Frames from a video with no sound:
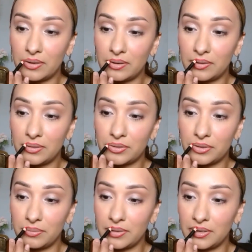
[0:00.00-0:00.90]
all the
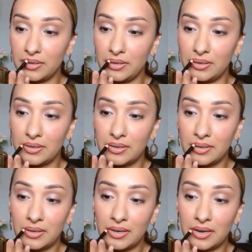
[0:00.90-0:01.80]
treatment I need.
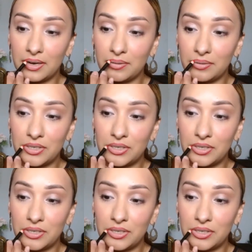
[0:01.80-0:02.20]
I always